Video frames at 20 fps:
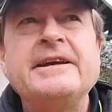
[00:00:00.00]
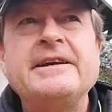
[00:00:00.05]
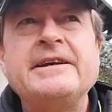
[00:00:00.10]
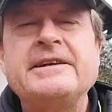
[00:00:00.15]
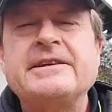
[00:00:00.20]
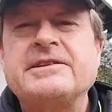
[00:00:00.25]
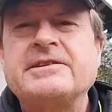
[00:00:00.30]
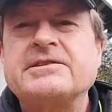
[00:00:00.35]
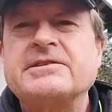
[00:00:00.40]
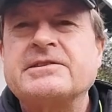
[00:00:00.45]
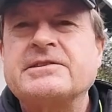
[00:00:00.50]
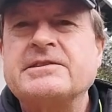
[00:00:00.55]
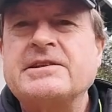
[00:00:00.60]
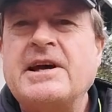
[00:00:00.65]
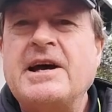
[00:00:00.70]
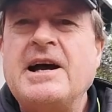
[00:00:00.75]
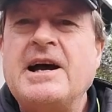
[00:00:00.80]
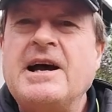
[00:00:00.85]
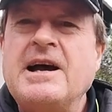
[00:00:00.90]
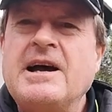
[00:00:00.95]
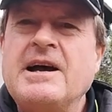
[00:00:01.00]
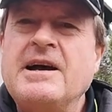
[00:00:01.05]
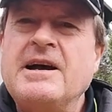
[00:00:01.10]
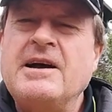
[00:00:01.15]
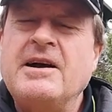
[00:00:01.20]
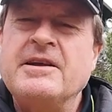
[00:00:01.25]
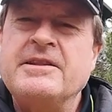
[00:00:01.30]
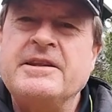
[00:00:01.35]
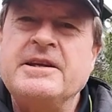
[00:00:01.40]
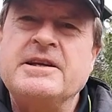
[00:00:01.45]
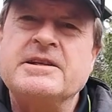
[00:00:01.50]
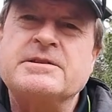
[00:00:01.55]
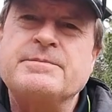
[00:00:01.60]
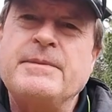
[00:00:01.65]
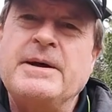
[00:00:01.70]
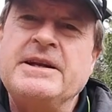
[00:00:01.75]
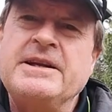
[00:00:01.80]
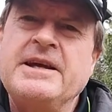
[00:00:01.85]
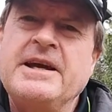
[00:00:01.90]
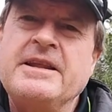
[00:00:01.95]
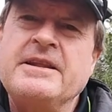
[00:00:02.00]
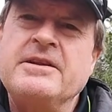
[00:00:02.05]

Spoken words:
It's, I think it's Monday